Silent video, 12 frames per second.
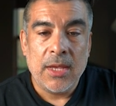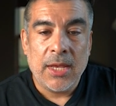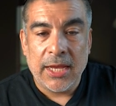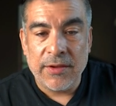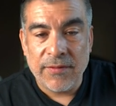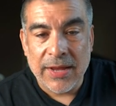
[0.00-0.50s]

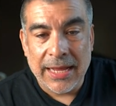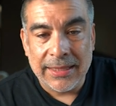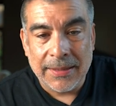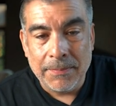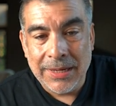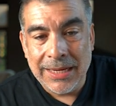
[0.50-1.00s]
And you've got
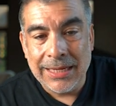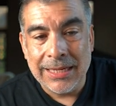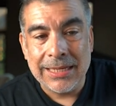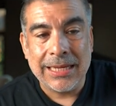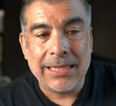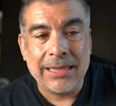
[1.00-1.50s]
the
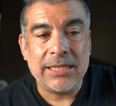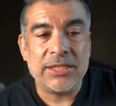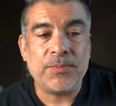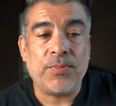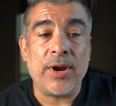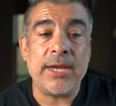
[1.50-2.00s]
median
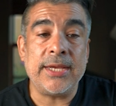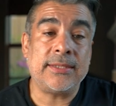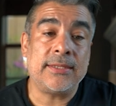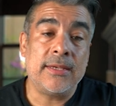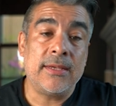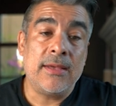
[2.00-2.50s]
list
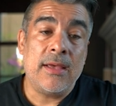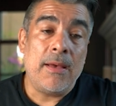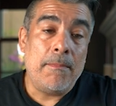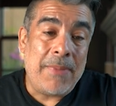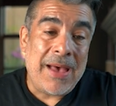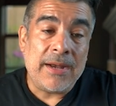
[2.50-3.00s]
price,
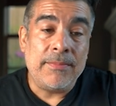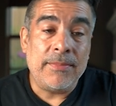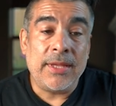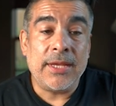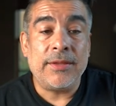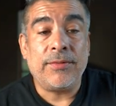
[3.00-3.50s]
about
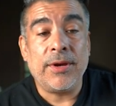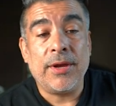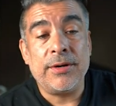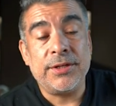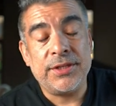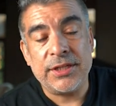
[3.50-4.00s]

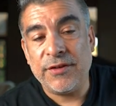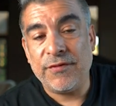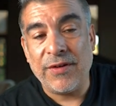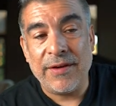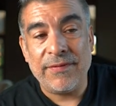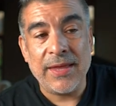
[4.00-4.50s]

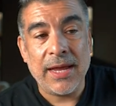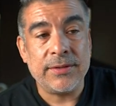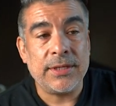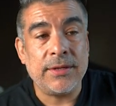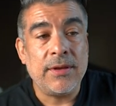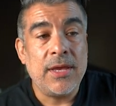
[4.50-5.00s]

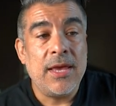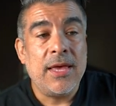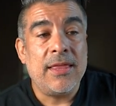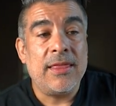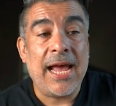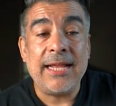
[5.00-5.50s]
$1,365,000.
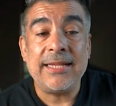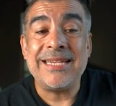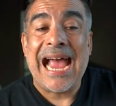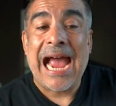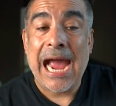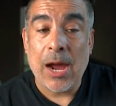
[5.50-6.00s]
That's
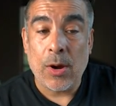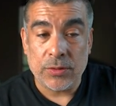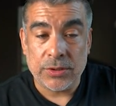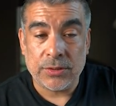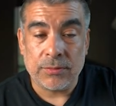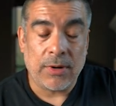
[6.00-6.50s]

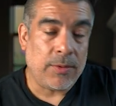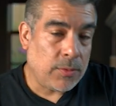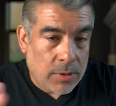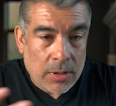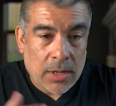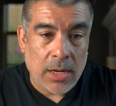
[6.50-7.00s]
house, right? We'll
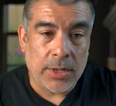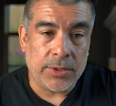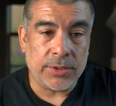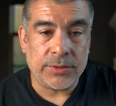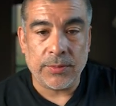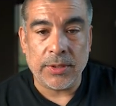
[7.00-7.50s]
go to
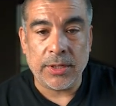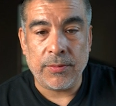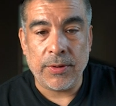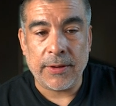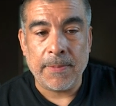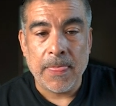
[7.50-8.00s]
condos really
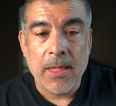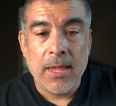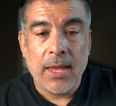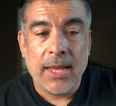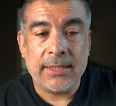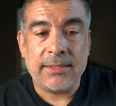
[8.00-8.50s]
quick.
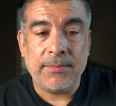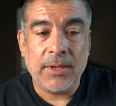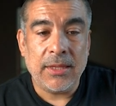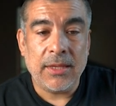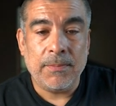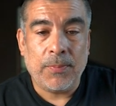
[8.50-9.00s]
And to
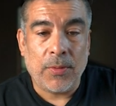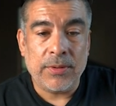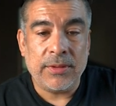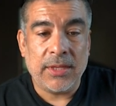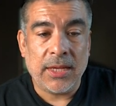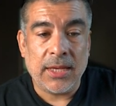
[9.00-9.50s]
me, the
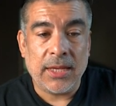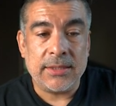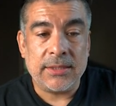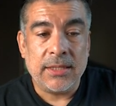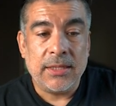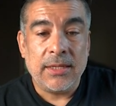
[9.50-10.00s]
important thing
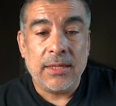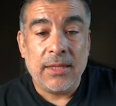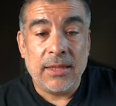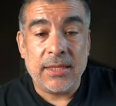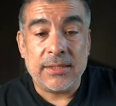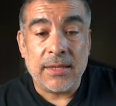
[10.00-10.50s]
is
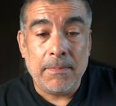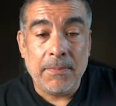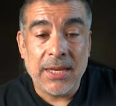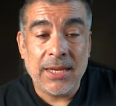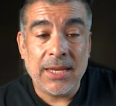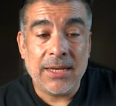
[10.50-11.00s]
this
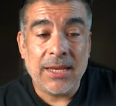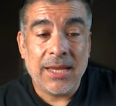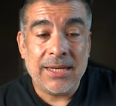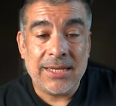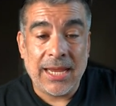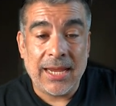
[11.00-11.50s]
median
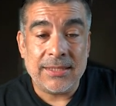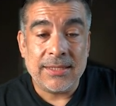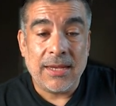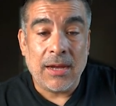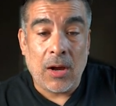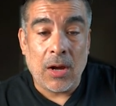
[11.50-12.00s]
days
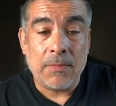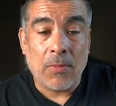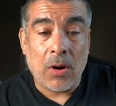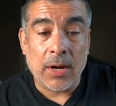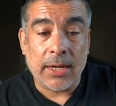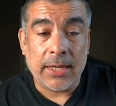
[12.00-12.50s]
on
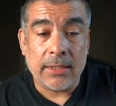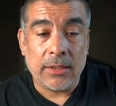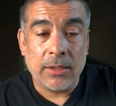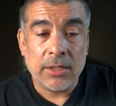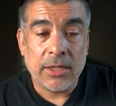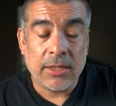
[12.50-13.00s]
market.
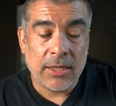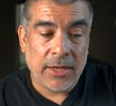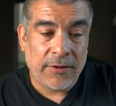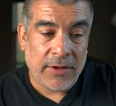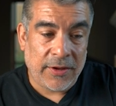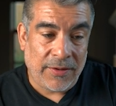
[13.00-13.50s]
Look,
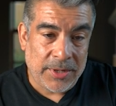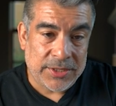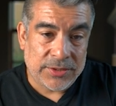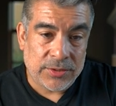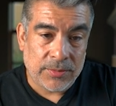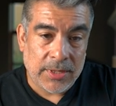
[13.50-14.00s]
I'm going
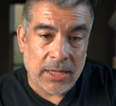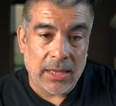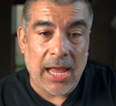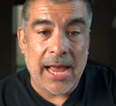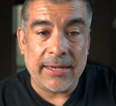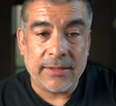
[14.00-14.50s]
to zoom in a
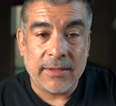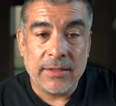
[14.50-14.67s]
lot.